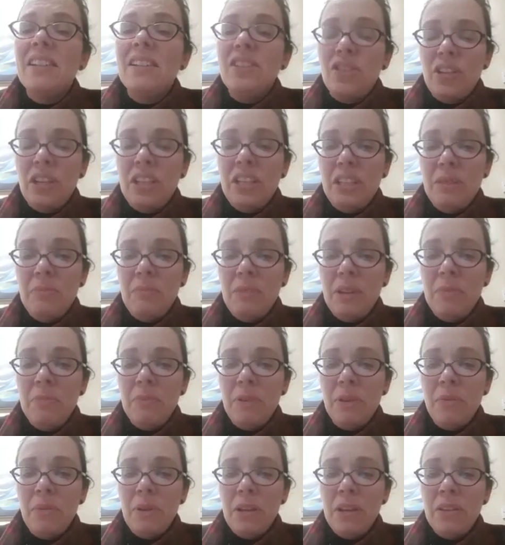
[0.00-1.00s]
treating
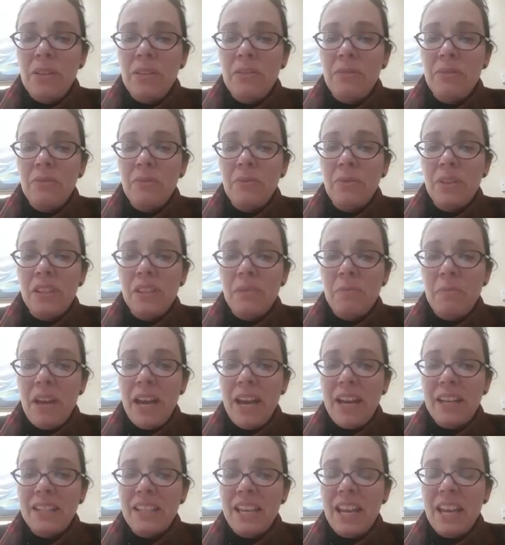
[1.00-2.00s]
people with respect